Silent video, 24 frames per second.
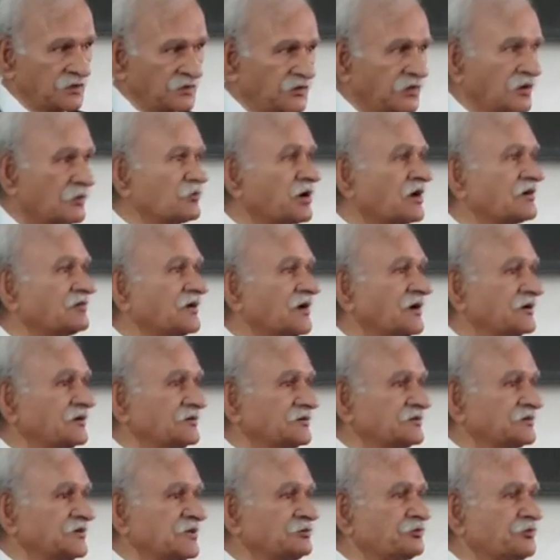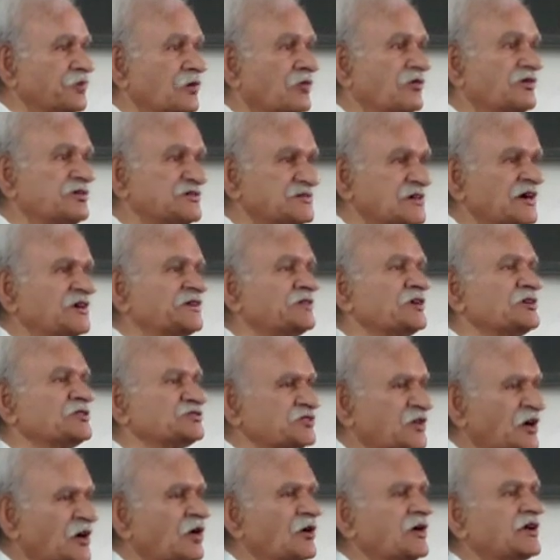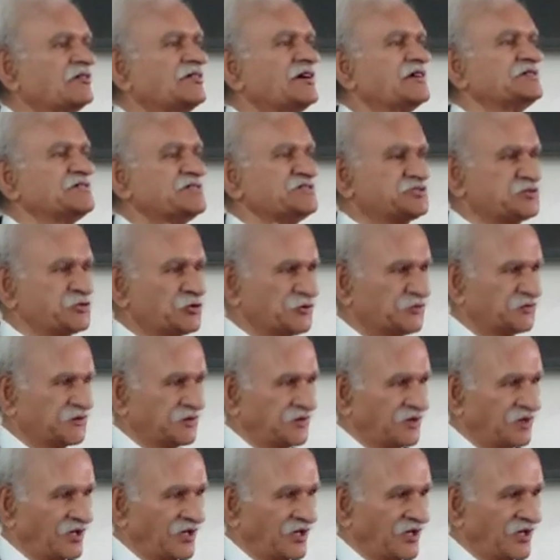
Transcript: Number one, the provisional transfer order was issued,